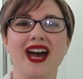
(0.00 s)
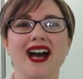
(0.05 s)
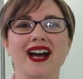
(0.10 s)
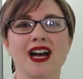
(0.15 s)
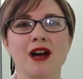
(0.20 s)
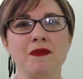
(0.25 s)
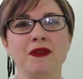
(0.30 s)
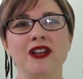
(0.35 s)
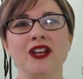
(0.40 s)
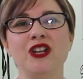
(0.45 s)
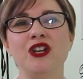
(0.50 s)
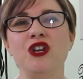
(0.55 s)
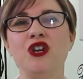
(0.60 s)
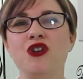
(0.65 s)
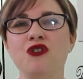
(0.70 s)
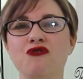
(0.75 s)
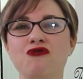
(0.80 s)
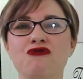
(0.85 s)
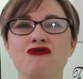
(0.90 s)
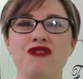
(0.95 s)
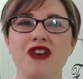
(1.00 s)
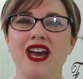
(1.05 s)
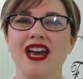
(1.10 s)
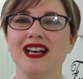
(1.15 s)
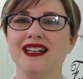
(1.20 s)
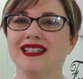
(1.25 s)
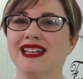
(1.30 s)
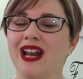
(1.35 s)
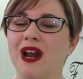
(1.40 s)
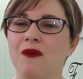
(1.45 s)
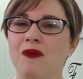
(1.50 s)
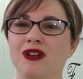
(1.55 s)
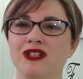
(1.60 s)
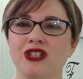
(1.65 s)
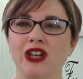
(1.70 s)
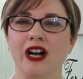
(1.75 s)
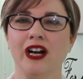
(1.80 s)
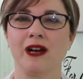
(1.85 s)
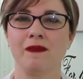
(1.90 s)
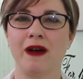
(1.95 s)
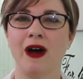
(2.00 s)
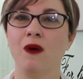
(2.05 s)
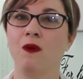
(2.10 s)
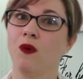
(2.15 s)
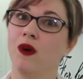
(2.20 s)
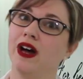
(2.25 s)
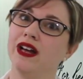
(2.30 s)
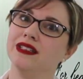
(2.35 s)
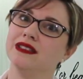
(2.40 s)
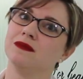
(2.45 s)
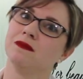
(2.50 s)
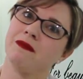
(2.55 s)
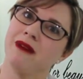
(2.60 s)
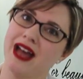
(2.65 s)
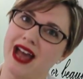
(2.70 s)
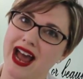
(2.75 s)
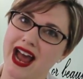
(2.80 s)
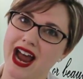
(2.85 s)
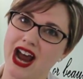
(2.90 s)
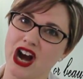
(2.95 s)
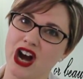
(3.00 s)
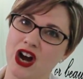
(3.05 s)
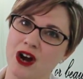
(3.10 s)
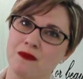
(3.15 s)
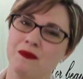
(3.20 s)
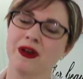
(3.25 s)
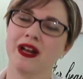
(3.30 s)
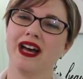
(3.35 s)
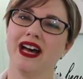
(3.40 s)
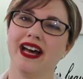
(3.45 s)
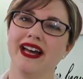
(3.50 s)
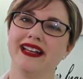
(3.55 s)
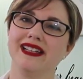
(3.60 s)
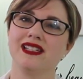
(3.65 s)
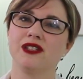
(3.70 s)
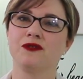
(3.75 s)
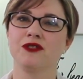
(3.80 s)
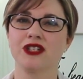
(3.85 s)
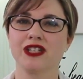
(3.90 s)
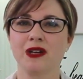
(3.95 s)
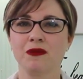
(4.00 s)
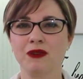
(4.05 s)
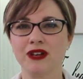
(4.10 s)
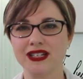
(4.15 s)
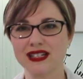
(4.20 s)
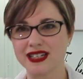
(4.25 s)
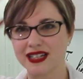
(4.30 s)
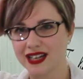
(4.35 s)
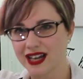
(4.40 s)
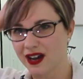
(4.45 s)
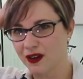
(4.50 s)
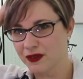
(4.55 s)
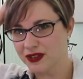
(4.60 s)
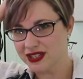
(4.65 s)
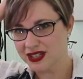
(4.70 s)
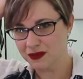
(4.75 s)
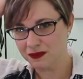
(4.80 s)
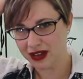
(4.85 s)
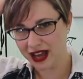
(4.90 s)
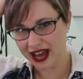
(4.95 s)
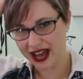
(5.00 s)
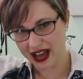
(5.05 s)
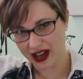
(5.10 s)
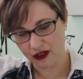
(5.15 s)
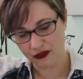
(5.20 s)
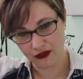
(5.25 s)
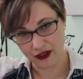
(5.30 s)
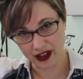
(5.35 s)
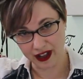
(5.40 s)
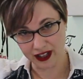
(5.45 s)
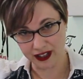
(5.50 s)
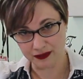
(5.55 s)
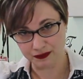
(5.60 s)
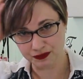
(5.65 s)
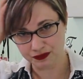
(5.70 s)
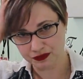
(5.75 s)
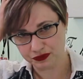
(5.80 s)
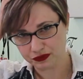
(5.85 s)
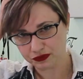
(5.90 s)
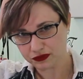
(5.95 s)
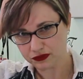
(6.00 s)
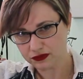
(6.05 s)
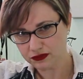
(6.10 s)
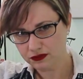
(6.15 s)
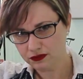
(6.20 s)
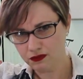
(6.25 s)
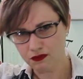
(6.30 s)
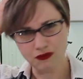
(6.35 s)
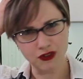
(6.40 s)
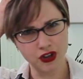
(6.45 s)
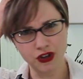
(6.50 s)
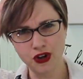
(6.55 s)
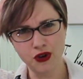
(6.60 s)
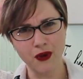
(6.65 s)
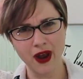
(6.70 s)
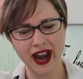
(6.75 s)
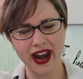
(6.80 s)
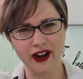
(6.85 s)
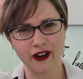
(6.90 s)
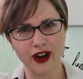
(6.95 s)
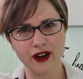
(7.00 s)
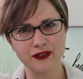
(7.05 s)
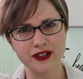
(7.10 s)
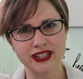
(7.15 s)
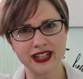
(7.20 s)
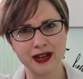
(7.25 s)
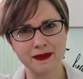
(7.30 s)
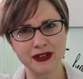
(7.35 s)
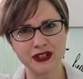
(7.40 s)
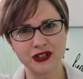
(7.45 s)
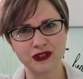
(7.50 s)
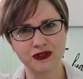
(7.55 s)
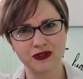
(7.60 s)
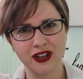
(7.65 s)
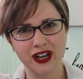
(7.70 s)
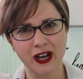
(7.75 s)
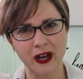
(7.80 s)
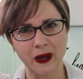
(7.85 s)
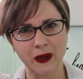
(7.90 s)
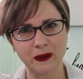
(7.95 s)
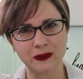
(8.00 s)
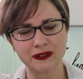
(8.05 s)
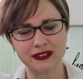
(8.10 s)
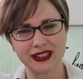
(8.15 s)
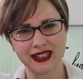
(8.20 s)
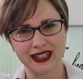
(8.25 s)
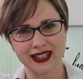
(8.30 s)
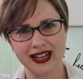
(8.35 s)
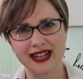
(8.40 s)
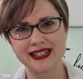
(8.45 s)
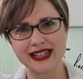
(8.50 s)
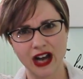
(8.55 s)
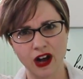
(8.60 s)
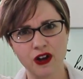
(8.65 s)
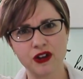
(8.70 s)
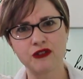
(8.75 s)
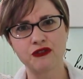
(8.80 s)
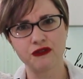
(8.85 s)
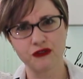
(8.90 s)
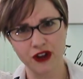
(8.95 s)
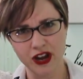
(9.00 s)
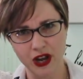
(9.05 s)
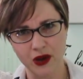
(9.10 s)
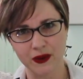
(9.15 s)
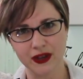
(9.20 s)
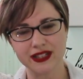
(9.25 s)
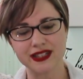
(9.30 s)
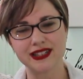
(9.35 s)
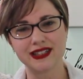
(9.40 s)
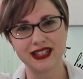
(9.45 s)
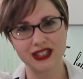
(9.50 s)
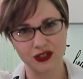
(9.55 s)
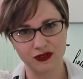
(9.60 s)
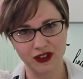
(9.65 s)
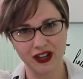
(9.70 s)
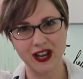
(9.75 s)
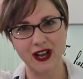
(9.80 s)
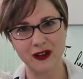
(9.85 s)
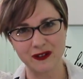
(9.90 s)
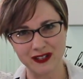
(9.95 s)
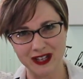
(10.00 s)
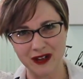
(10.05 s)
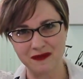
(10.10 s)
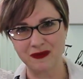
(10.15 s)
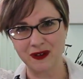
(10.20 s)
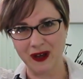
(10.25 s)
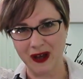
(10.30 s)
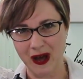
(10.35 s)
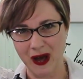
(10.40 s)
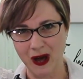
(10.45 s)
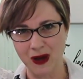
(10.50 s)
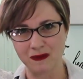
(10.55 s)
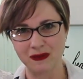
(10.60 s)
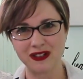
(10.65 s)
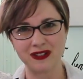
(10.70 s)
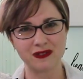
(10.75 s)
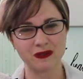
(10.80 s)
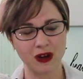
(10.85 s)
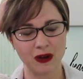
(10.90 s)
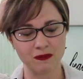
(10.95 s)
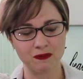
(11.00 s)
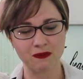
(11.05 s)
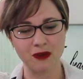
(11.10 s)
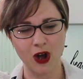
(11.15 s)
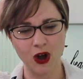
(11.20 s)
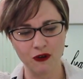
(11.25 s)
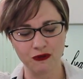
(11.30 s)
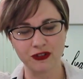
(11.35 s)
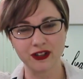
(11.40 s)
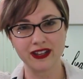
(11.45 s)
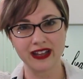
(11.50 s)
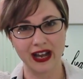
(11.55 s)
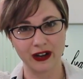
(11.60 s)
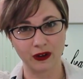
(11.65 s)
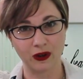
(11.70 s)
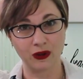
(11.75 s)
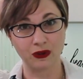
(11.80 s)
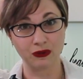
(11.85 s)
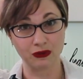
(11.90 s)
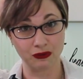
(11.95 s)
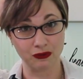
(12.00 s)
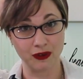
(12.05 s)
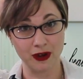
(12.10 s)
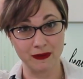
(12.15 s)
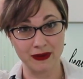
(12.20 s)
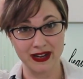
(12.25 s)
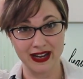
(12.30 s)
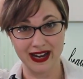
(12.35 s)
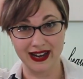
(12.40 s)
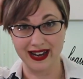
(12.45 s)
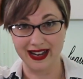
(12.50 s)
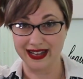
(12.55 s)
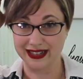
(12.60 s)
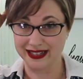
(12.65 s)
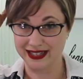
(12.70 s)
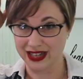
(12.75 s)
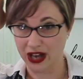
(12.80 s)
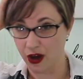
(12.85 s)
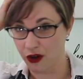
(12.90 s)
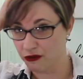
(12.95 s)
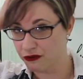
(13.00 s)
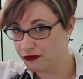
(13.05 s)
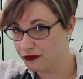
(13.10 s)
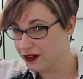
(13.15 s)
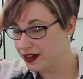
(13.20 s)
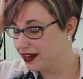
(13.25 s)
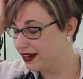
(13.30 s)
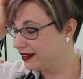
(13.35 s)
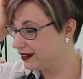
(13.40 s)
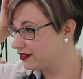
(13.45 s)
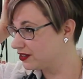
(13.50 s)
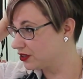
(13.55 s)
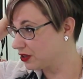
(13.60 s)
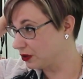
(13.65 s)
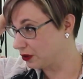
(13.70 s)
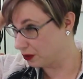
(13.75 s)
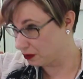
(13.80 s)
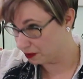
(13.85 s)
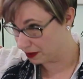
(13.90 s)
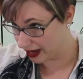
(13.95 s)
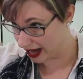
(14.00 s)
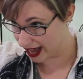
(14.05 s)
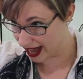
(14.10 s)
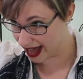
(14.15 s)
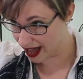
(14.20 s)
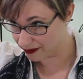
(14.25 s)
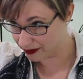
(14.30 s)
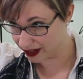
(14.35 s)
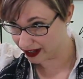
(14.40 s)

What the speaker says: A couple of new things that I want to talk about. One, my hair, because for some reason I always seem to have new hair every time I do a video. That's how infrequent these videos have become, and hopefully that'll remedy itself soon. But I